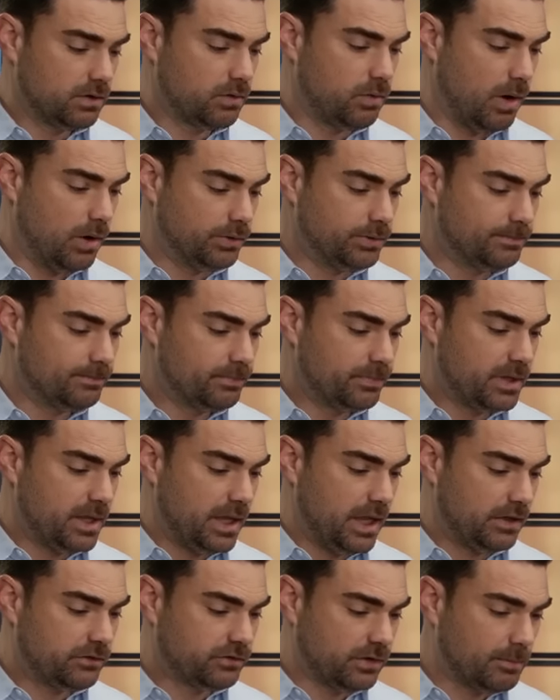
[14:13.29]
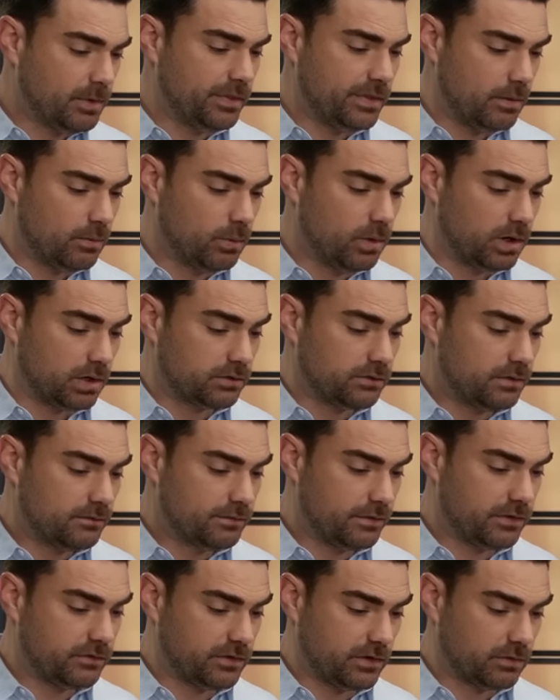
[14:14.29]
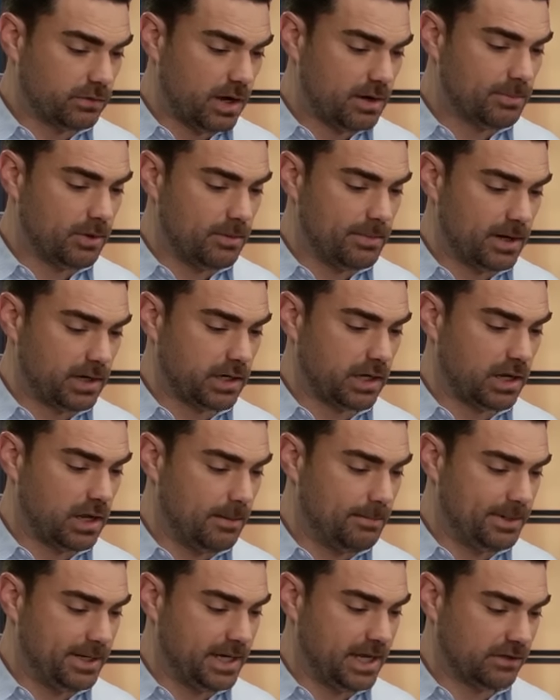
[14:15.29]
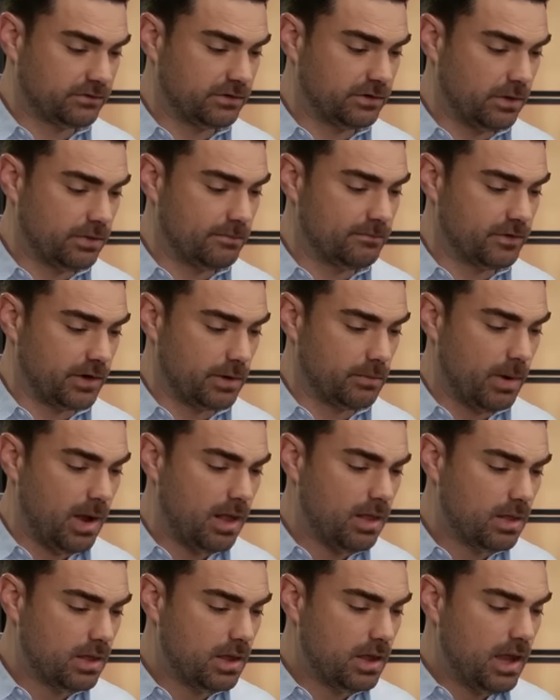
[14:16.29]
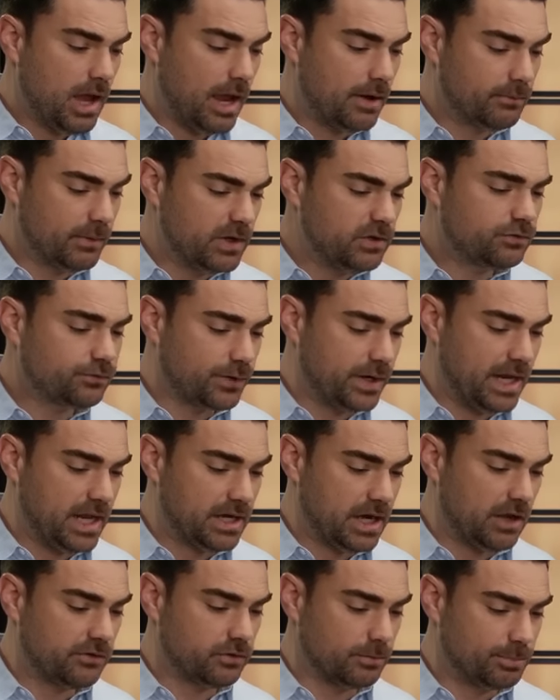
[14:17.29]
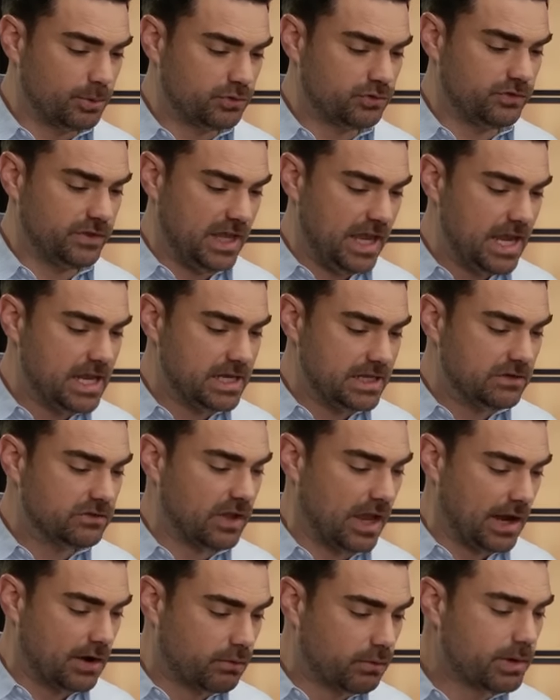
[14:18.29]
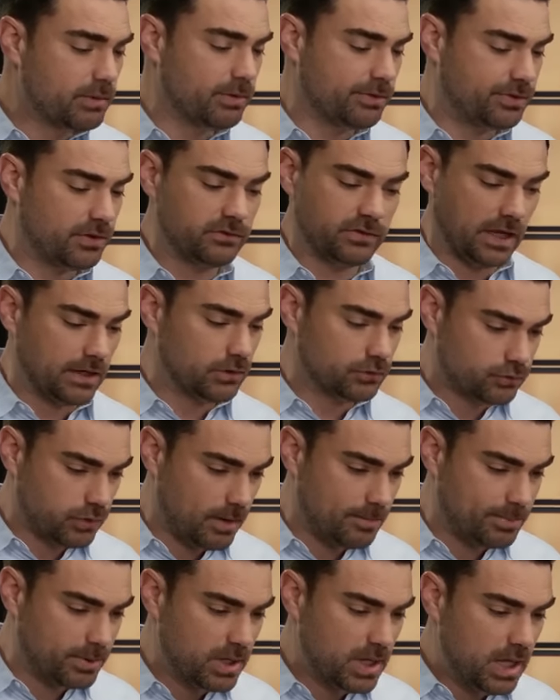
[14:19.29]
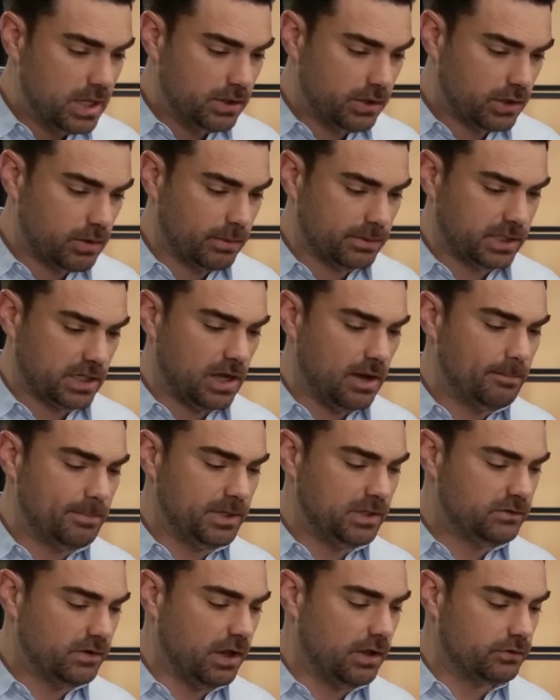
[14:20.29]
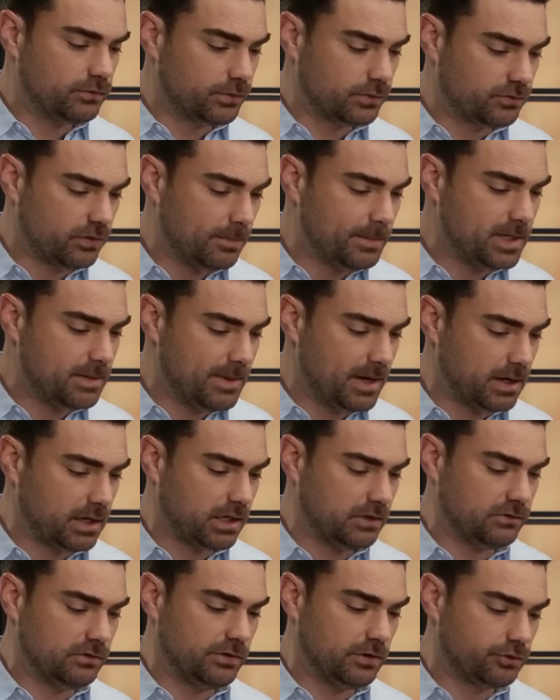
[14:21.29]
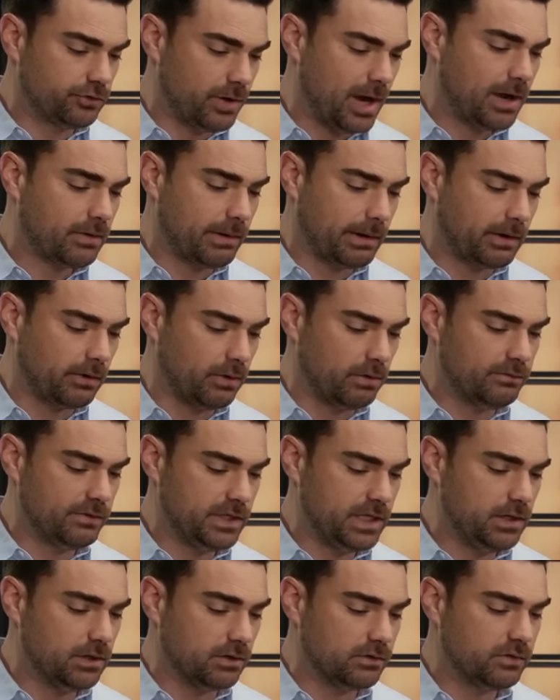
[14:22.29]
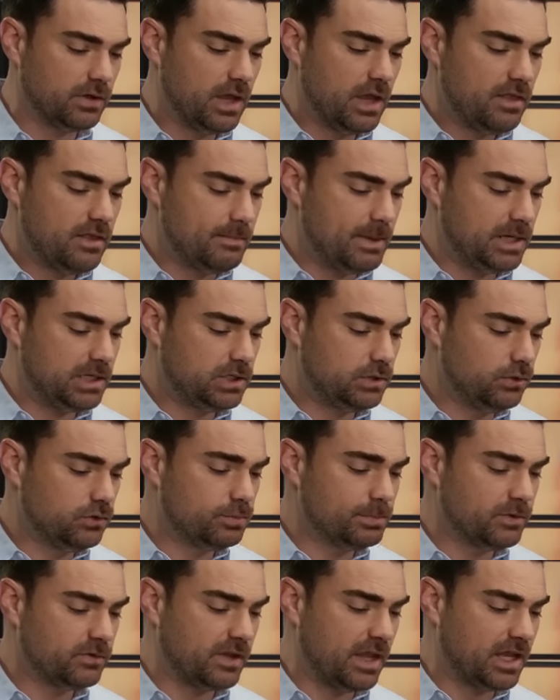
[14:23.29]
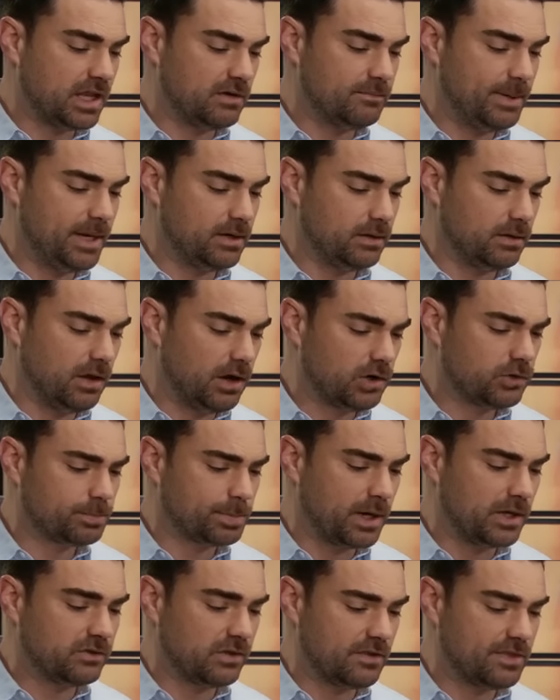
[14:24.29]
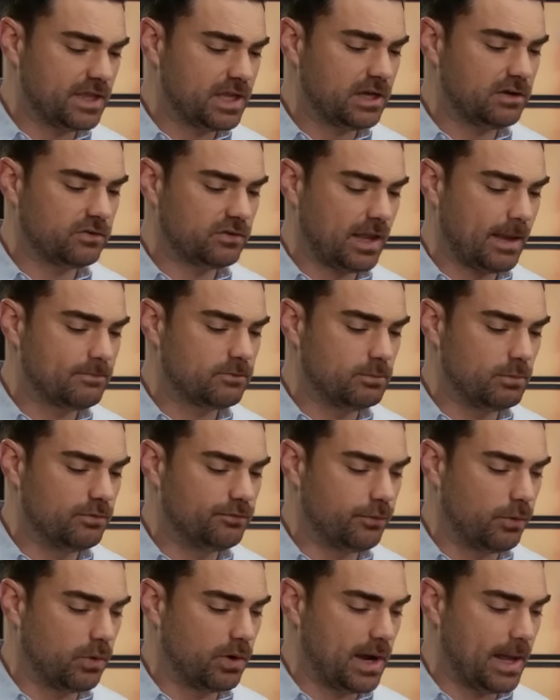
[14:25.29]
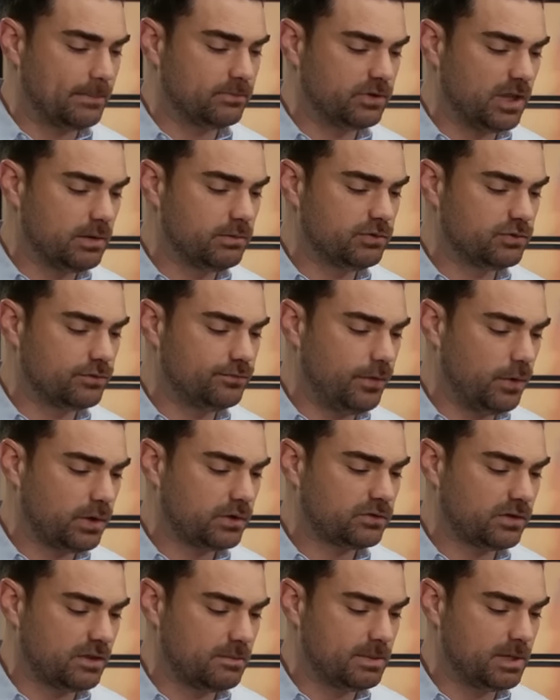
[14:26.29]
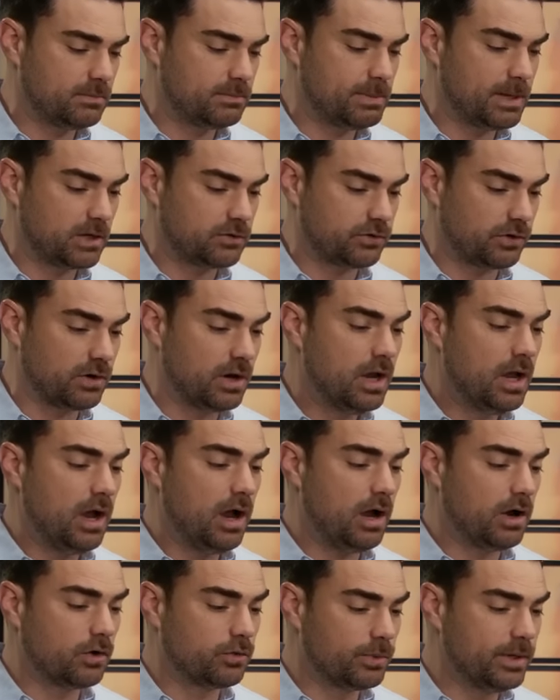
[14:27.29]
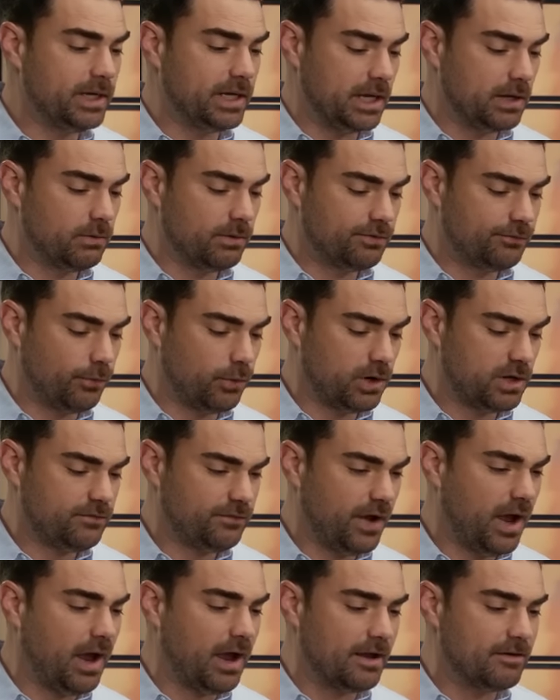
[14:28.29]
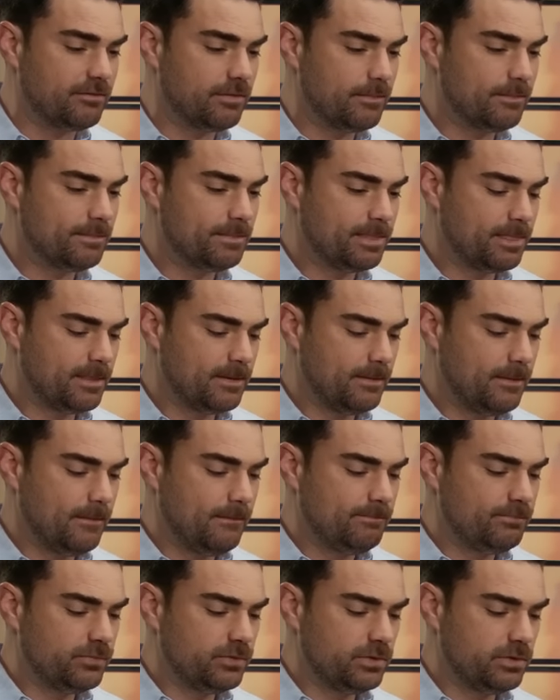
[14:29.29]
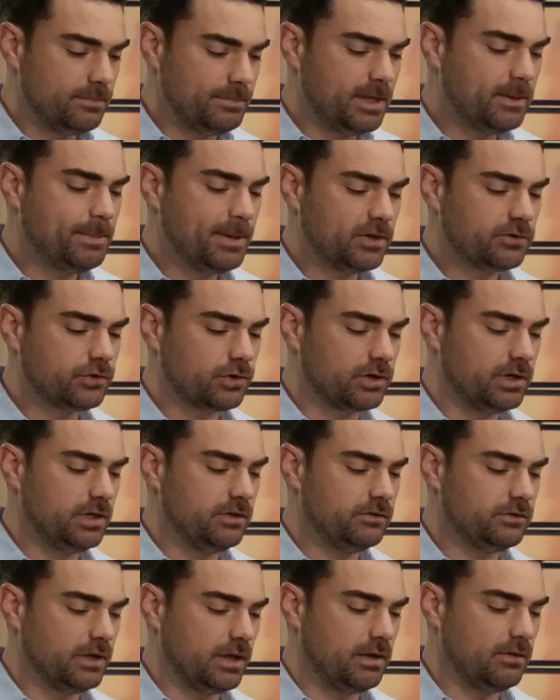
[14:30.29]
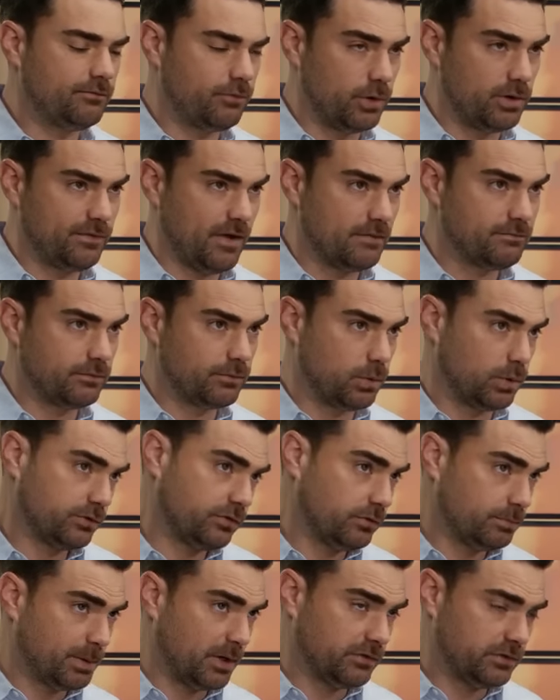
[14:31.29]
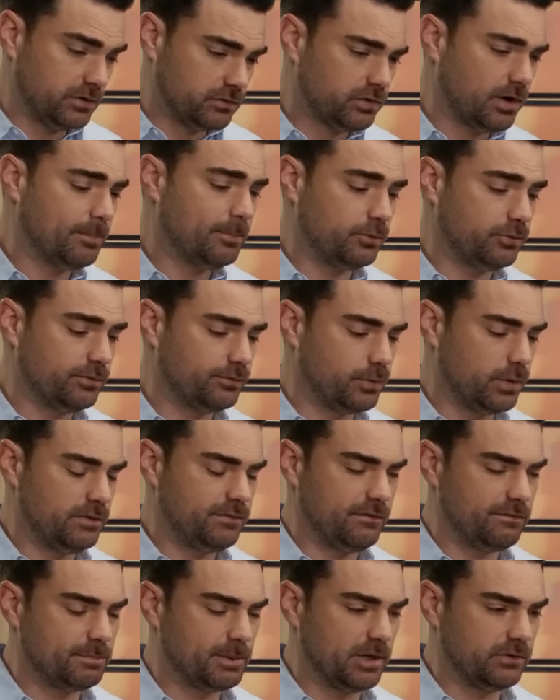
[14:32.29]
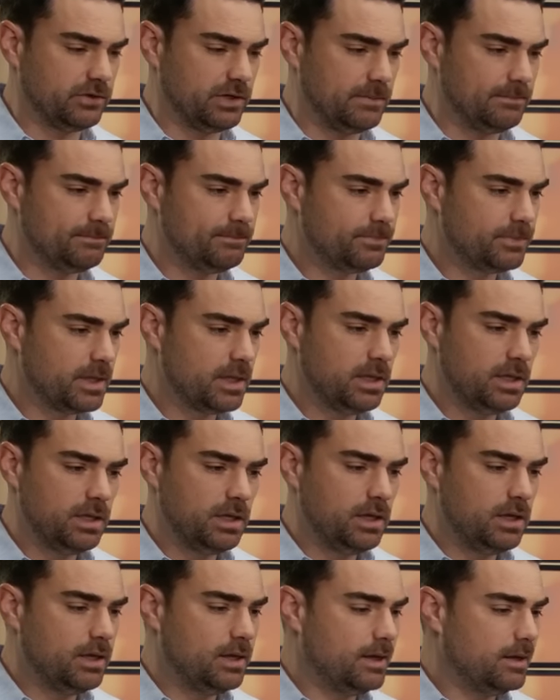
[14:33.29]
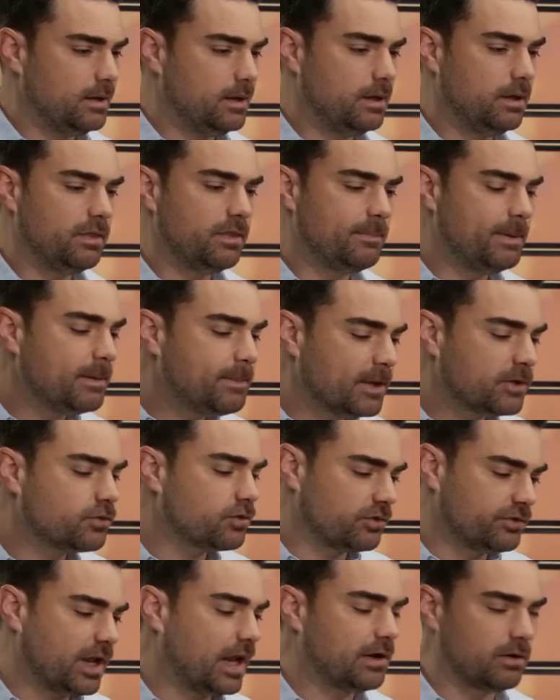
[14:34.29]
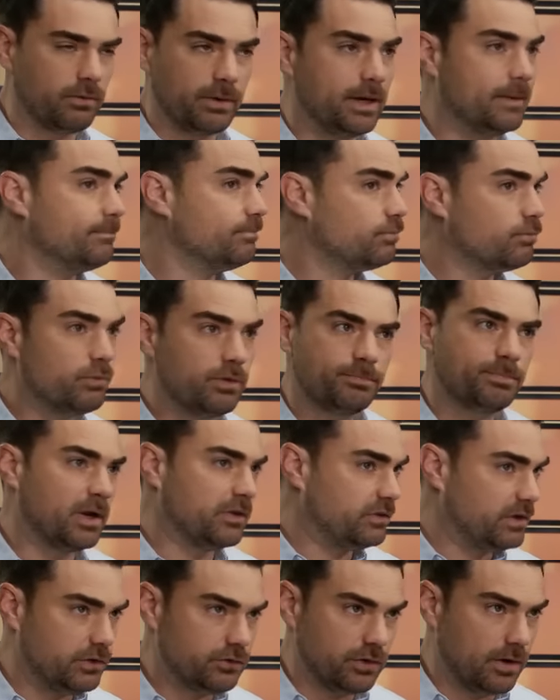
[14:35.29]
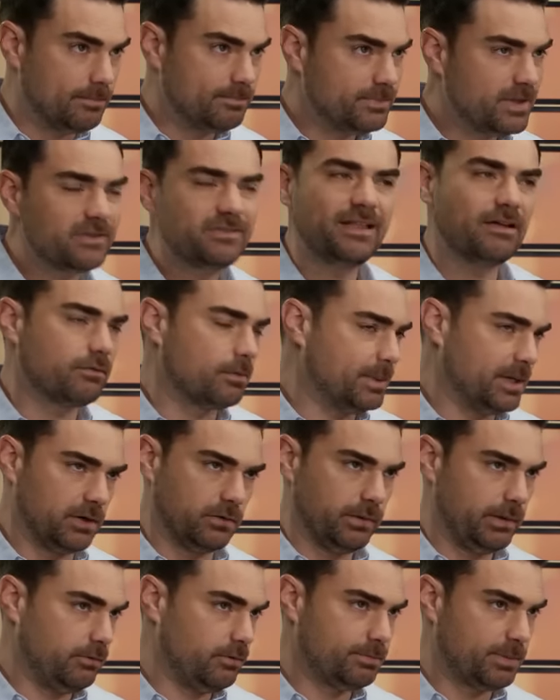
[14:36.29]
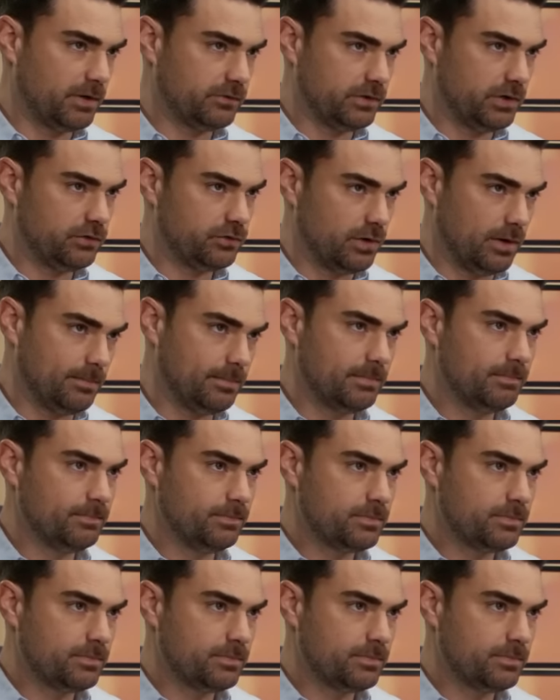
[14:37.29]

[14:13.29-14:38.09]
Quote, as someone that worked for this incredible American company and got to know them very well, I raced for Anheuser-Busch in the 80s. I agree with Donald Trump. Look at what the company does for so many Americans and their track record over the years. They made a huge mistake and have paid a large price. I think it is time to move forward. I'm saying we should focus on the big picture, agreeing with 45. The big picture is uh, 45, of course, is President Trump, who's the 45th president. The big picture is not agreeing with President Trump. It's never been agreeing with President Trump.